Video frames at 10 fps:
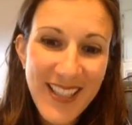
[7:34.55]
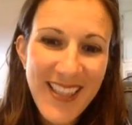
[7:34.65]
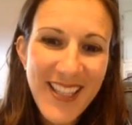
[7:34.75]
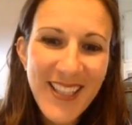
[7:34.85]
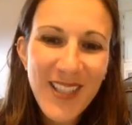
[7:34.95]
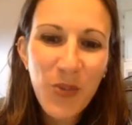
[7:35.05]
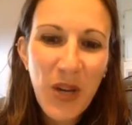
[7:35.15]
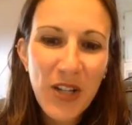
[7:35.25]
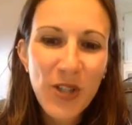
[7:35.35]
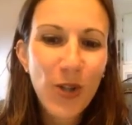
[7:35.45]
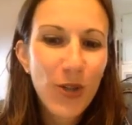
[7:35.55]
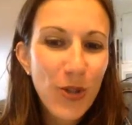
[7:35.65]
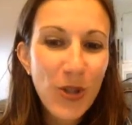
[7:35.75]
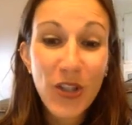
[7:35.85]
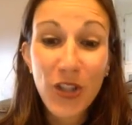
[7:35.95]
And this is where your
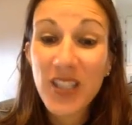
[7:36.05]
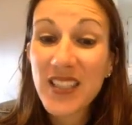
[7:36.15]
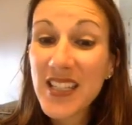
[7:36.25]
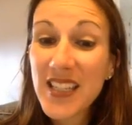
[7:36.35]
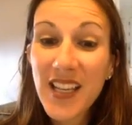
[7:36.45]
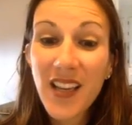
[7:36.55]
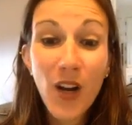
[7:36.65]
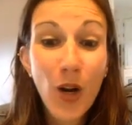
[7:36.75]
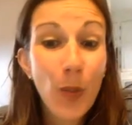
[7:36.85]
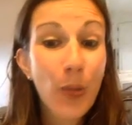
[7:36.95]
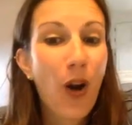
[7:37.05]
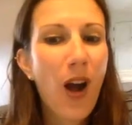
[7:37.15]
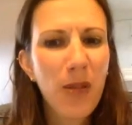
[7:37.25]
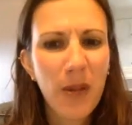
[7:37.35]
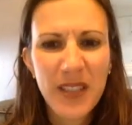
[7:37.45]
students are seeking
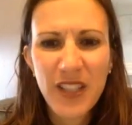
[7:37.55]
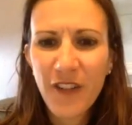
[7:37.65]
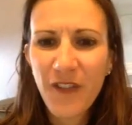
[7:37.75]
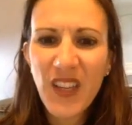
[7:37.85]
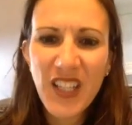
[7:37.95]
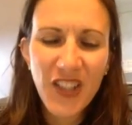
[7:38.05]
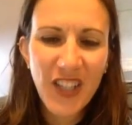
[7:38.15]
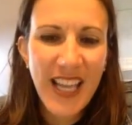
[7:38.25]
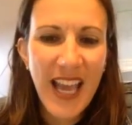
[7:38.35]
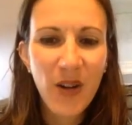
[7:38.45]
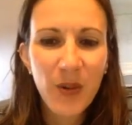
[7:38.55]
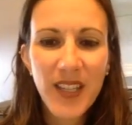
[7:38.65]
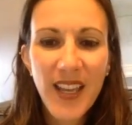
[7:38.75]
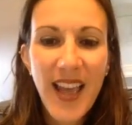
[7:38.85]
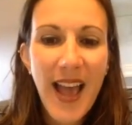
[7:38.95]
problems. They're figuring out
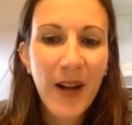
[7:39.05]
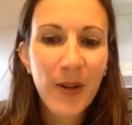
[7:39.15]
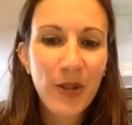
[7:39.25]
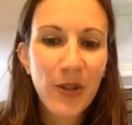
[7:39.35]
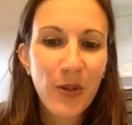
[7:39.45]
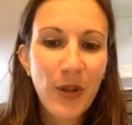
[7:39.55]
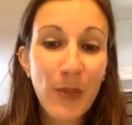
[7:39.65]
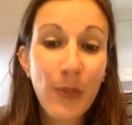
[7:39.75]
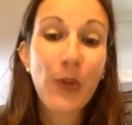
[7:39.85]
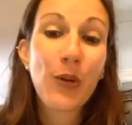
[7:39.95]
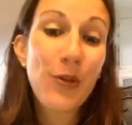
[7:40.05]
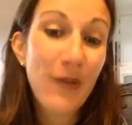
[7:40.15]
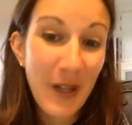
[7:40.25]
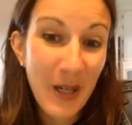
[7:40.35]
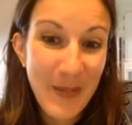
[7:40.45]
how to improve
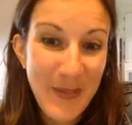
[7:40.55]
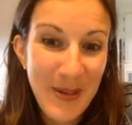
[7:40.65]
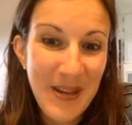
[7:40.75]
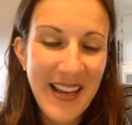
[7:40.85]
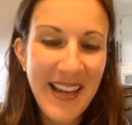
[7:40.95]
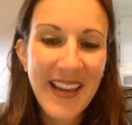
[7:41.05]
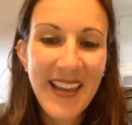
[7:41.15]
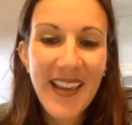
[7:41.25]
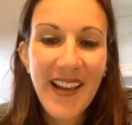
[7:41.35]
their community.